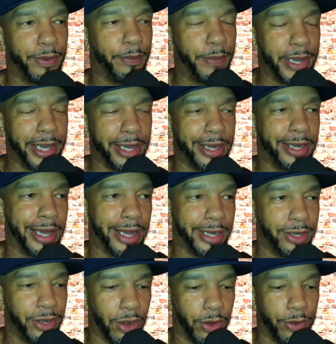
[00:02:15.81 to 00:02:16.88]
Being that,
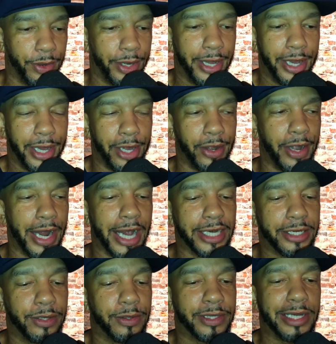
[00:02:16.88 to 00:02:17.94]
you know,
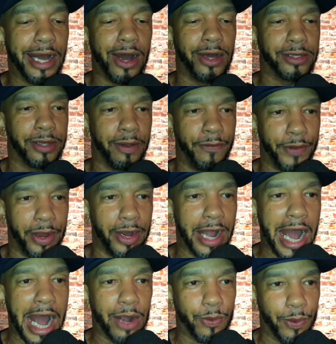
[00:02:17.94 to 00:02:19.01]
international styles are very
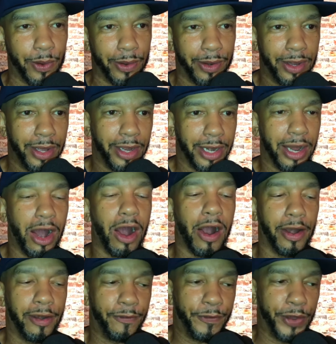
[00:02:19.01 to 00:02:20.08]
awkward, they're
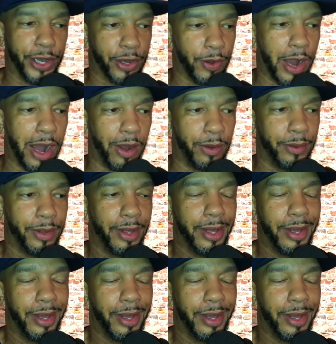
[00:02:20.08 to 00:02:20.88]
hard to figure out.